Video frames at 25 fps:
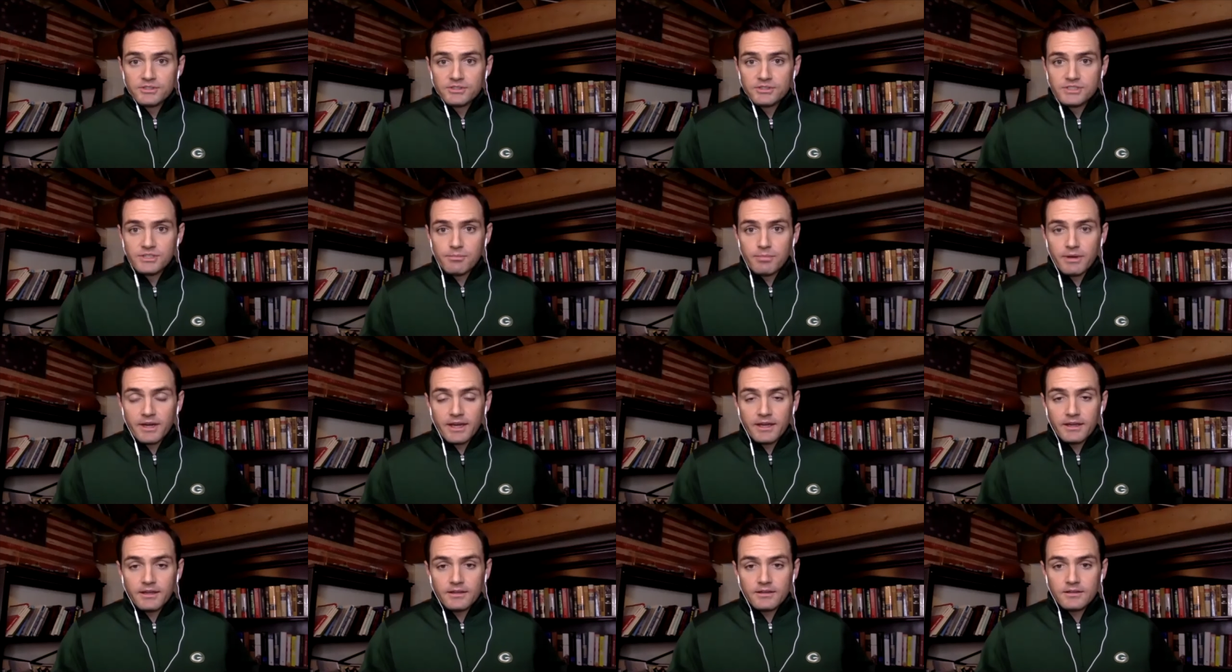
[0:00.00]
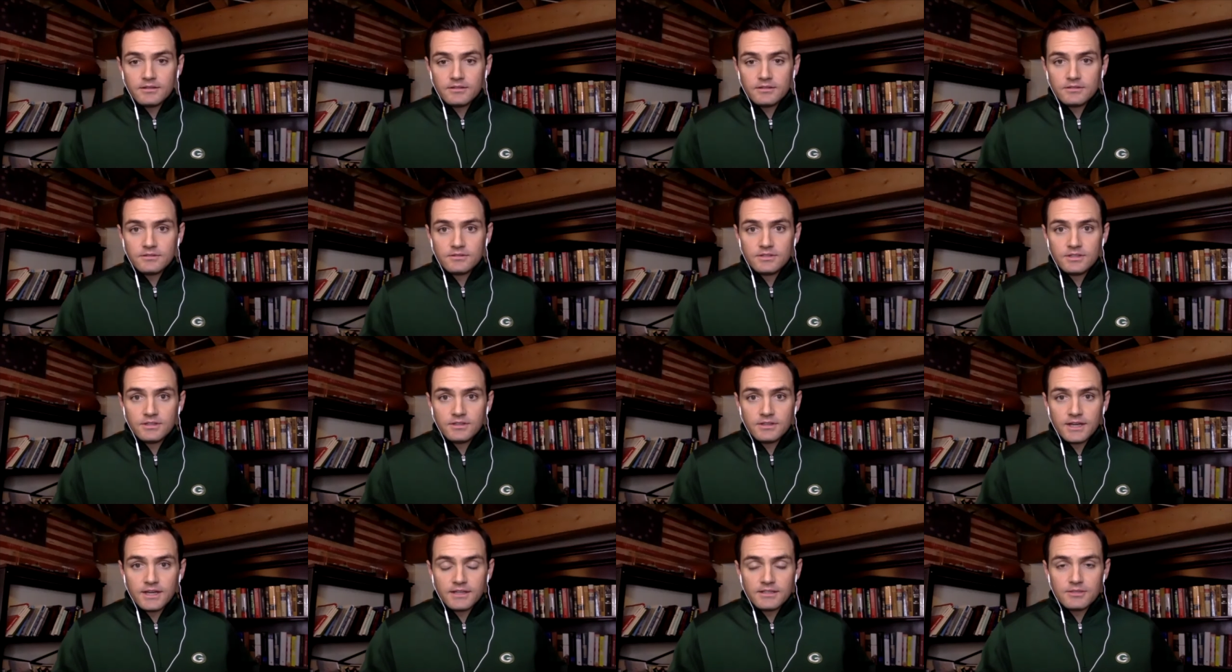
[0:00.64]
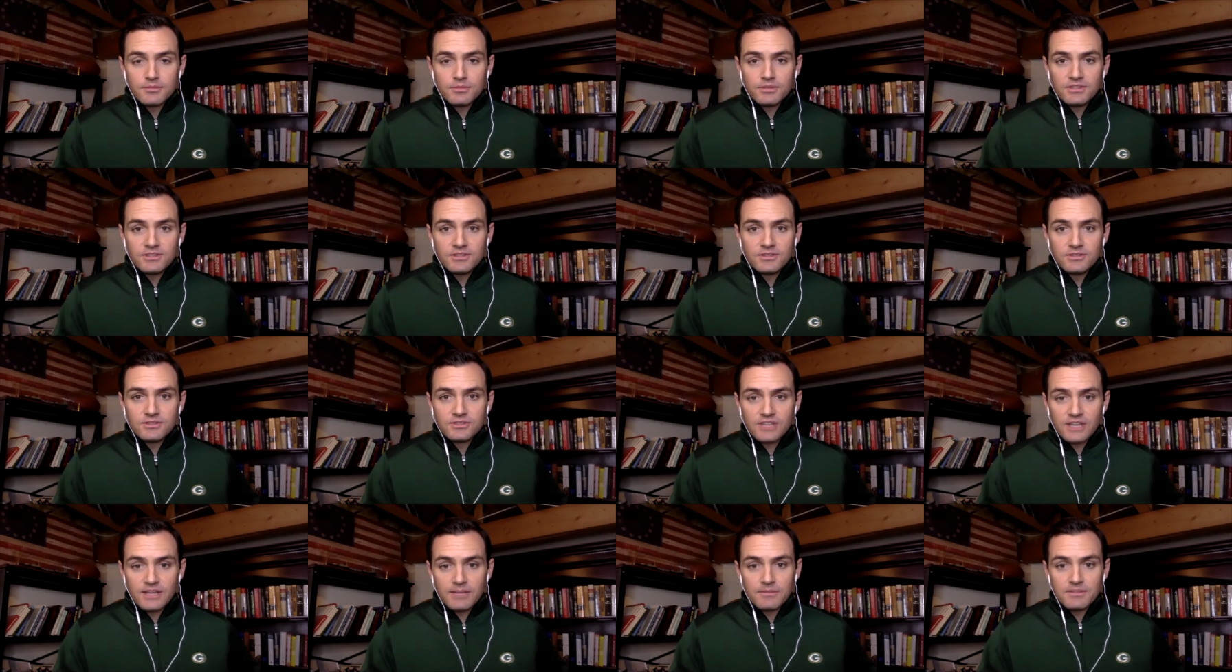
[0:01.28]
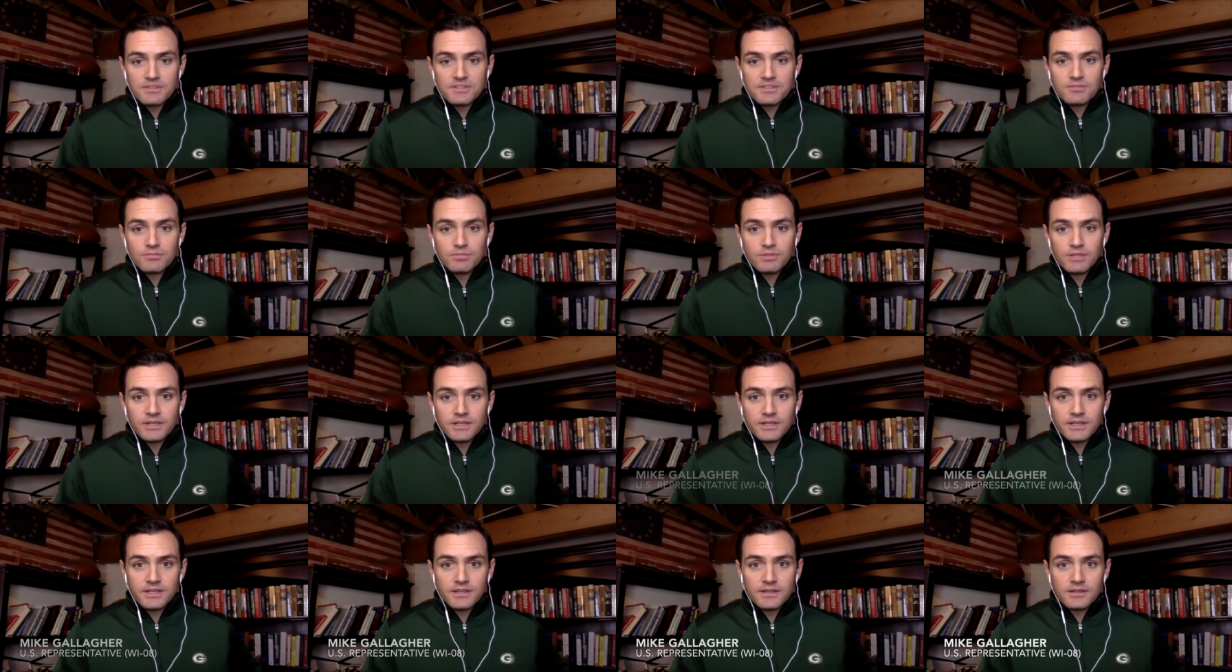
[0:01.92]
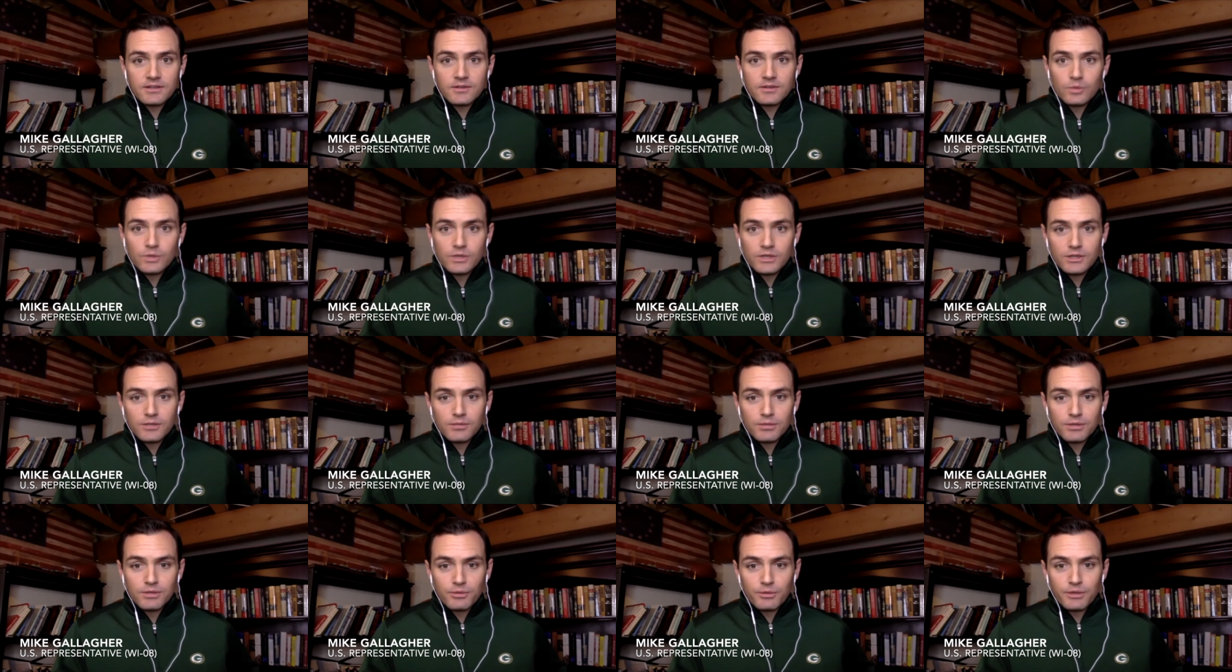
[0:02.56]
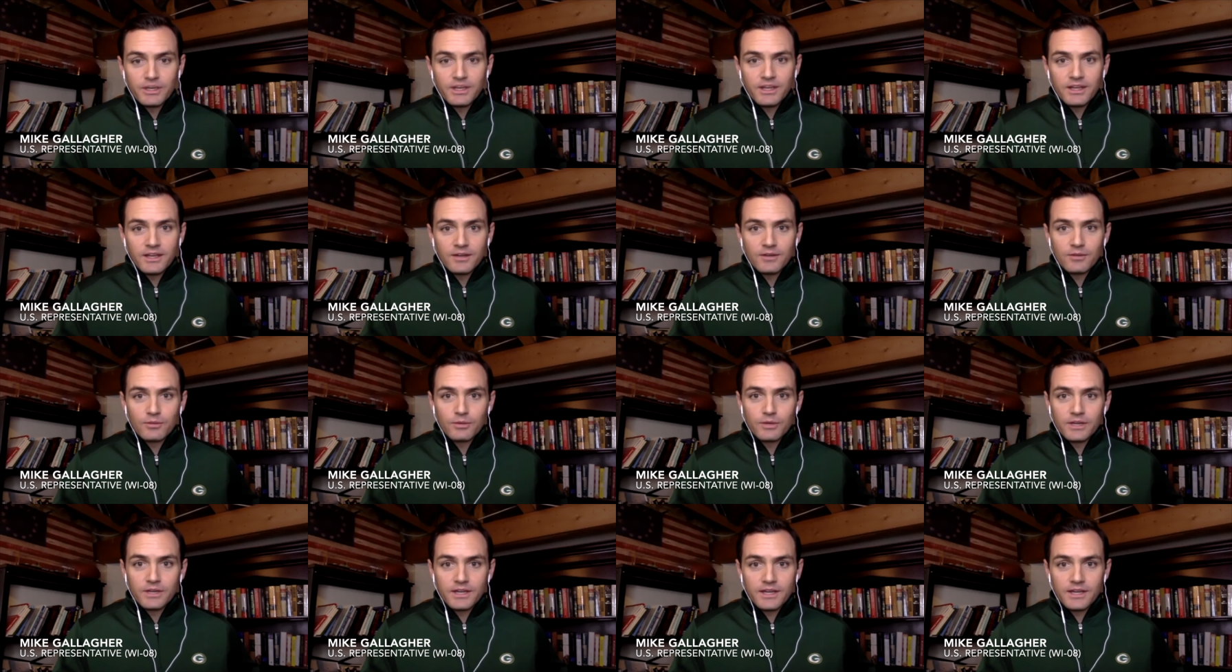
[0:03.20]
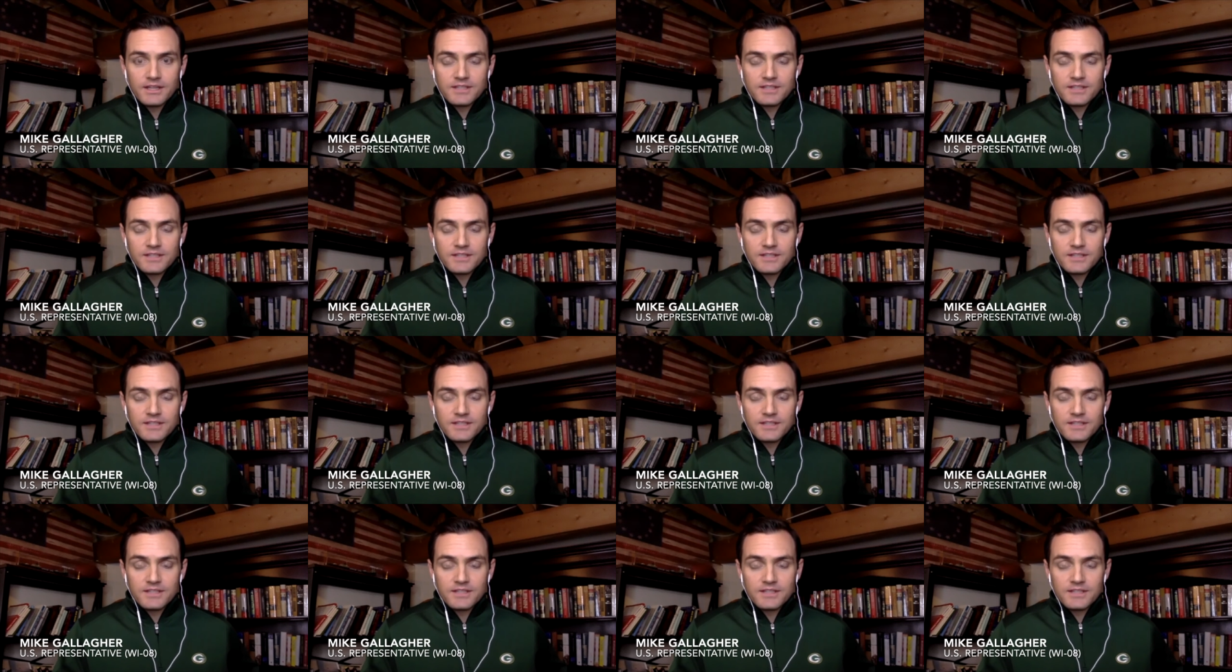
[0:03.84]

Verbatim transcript: it by to, not to be too shameless in plugging Will, but reading Rick's